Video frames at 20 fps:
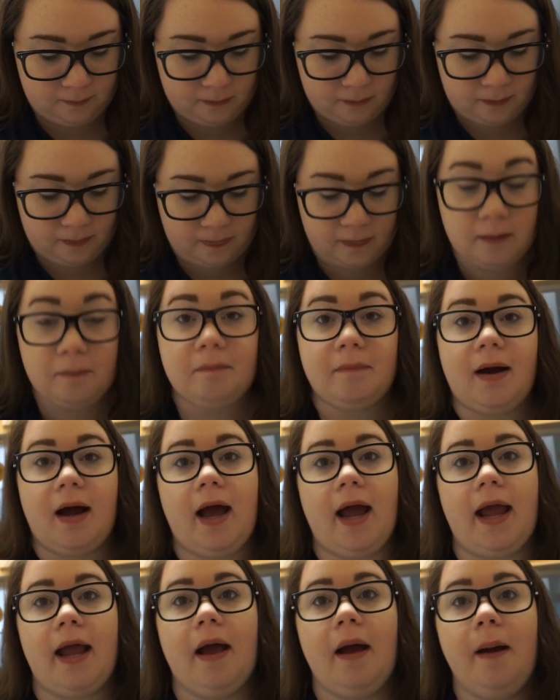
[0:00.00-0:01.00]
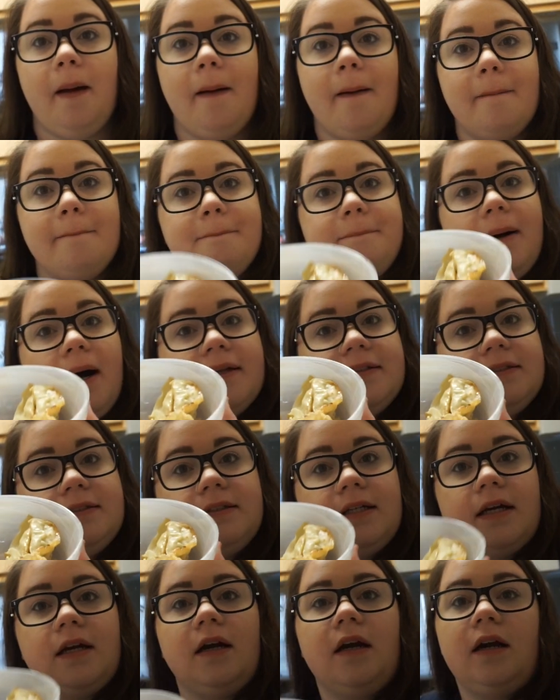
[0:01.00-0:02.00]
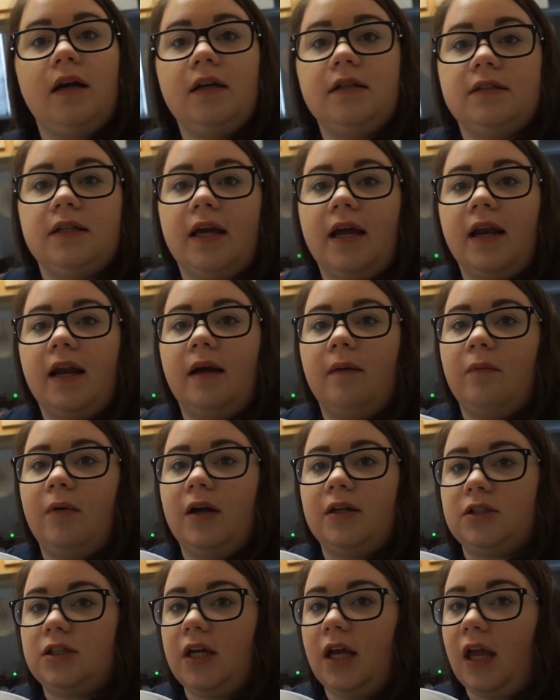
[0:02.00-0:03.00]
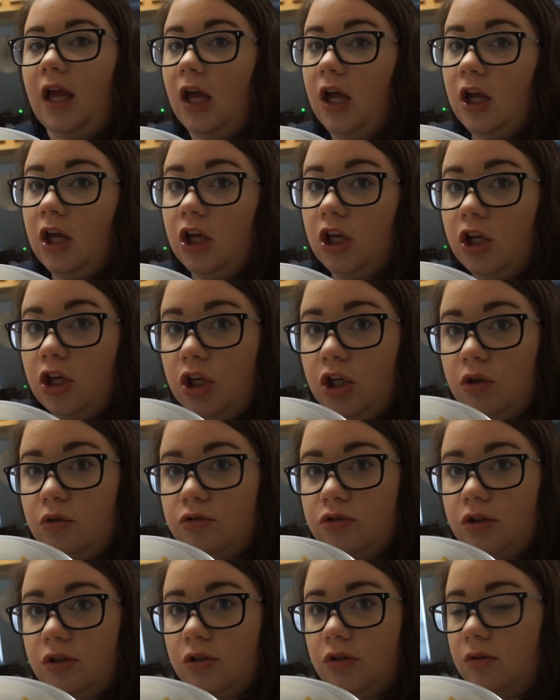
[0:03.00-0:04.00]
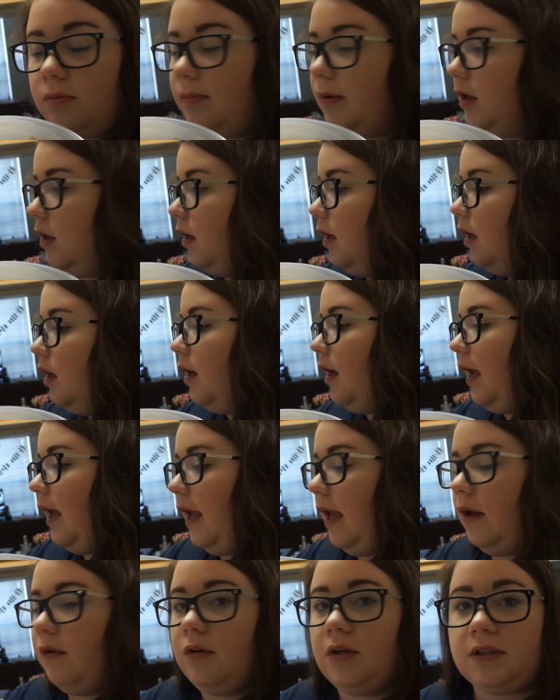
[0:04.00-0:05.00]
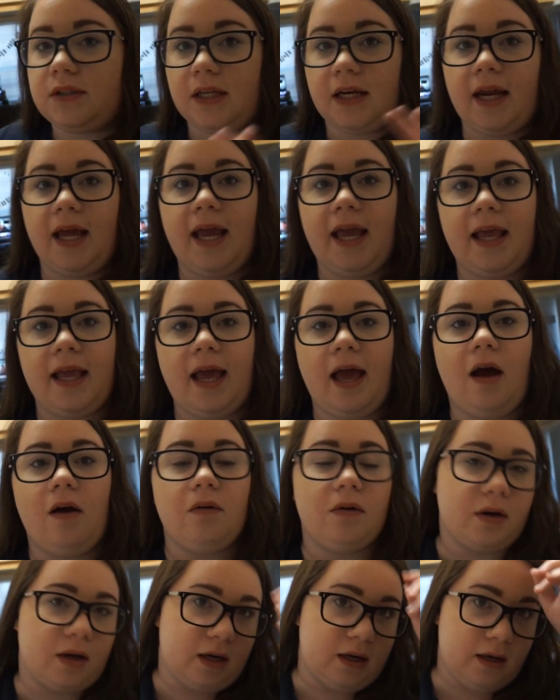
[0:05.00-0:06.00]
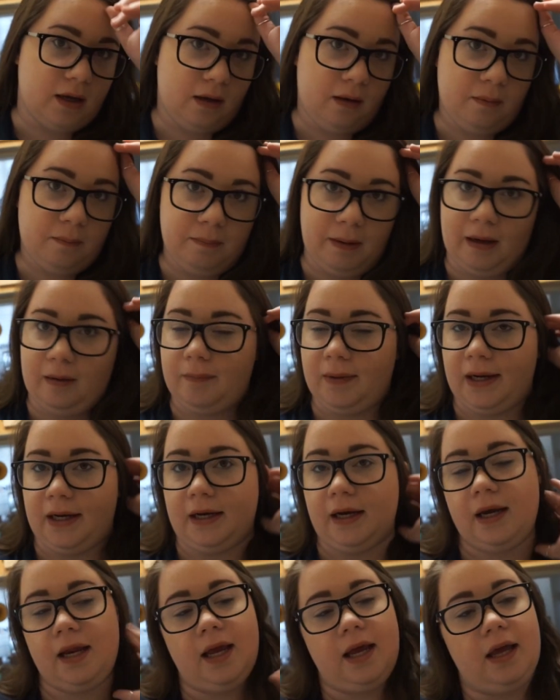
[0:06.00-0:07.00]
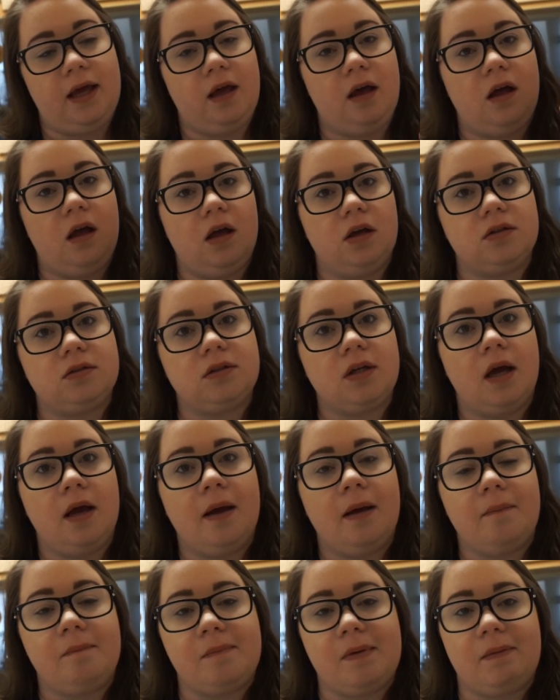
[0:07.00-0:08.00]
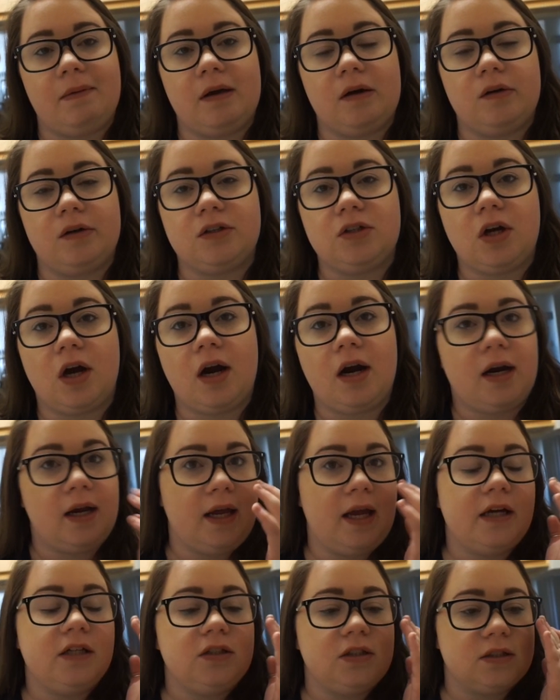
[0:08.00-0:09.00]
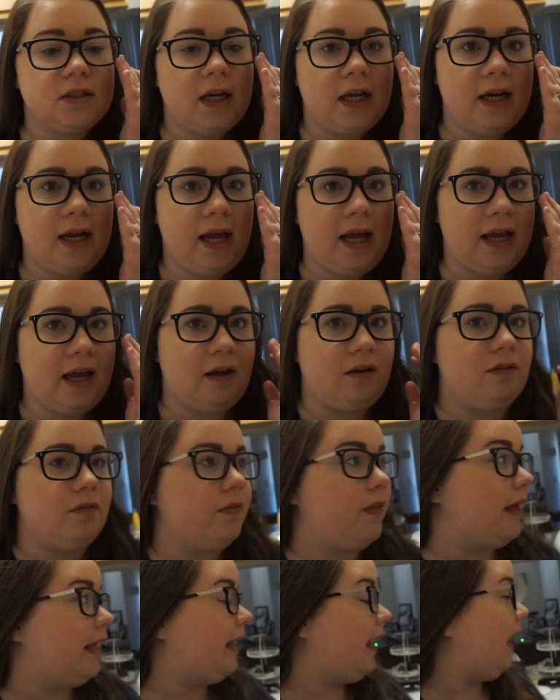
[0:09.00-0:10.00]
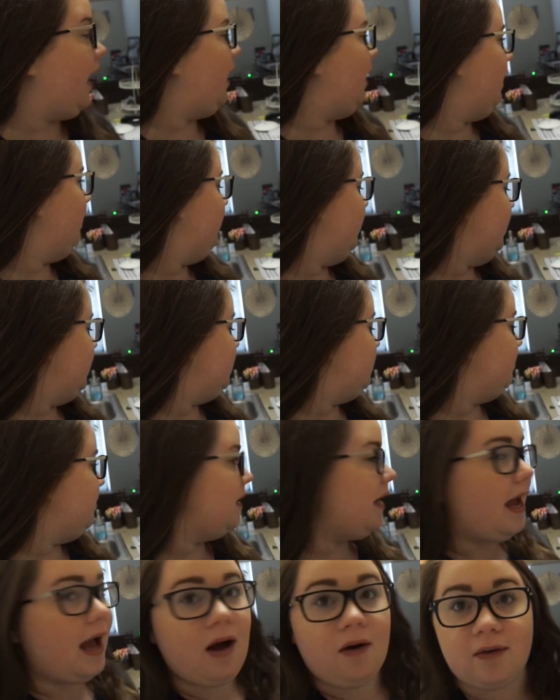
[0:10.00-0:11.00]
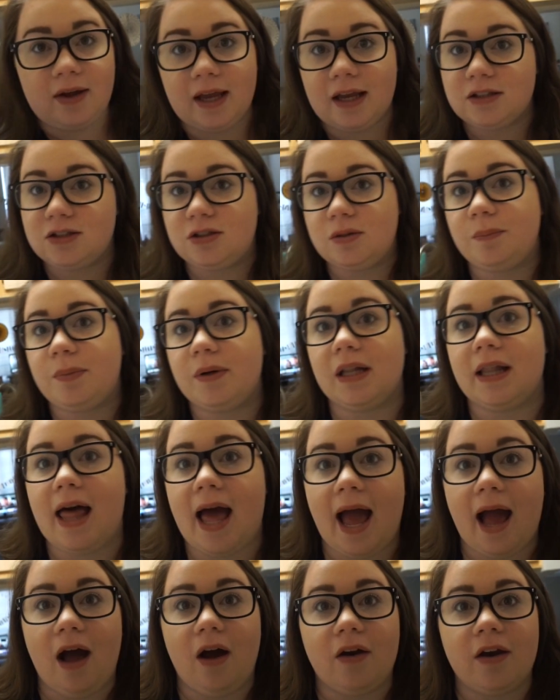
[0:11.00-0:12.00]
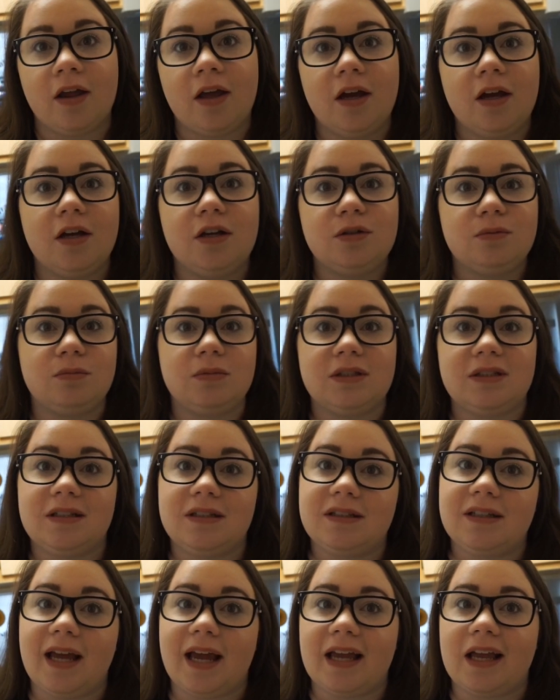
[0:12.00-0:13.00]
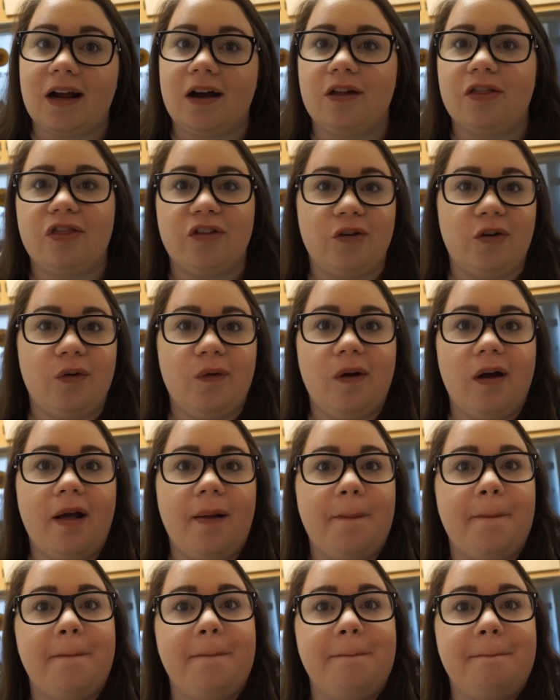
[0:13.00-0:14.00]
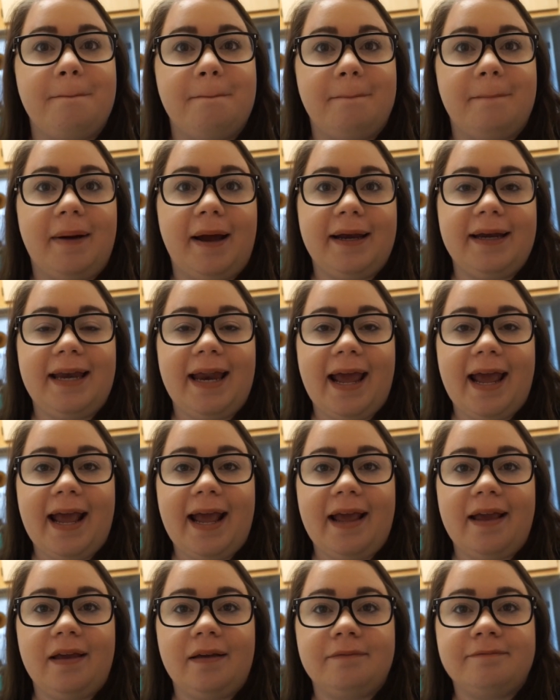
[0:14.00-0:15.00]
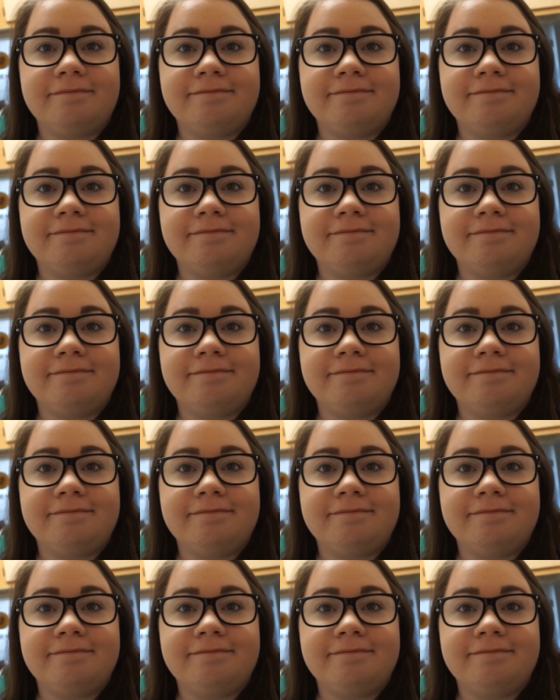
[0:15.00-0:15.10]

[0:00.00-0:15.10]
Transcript: my pot stickers, and I'm watching YouTube, and we're just going to hang out. We're going to paint my nails, maybe go to Target, just kind of hang out with the cat that's meowing super loud. I'm just going to take y'all through my day.